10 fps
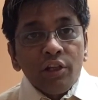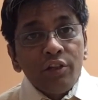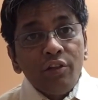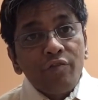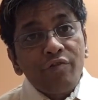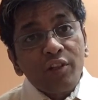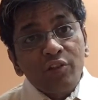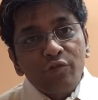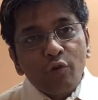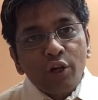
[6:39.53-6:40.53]
in the
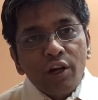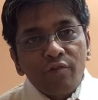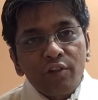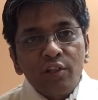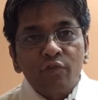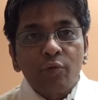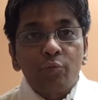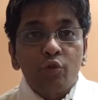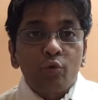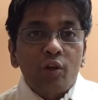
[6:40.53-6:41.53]
first 4.5 years from
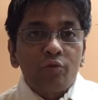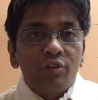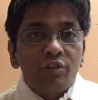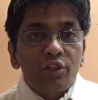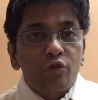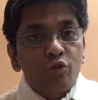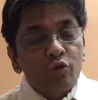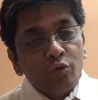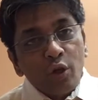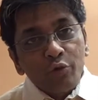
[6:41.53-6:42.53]
2003 to
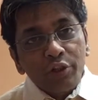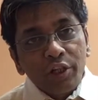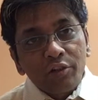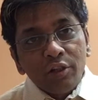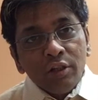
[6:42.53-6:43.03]
2008.